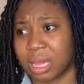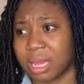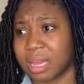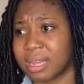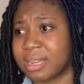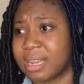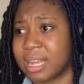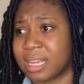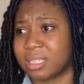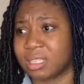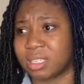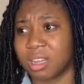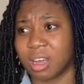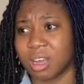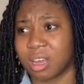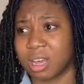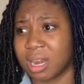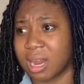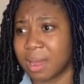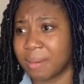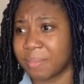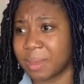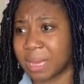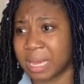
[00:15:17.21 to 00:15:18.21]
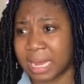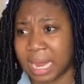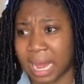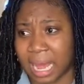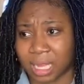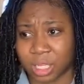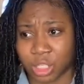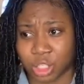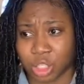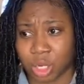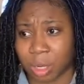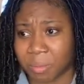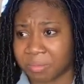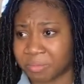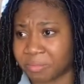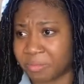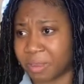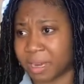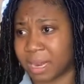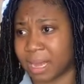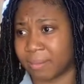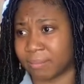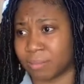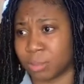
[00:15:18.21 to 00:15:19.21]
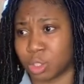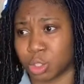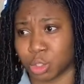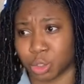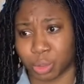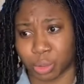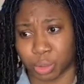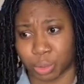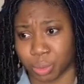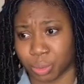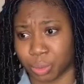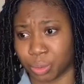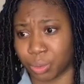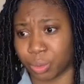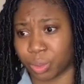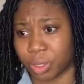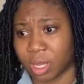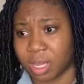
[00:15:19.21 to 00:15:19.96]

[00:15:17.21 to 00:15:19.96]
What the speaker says: There's not gonna be that job for them to do.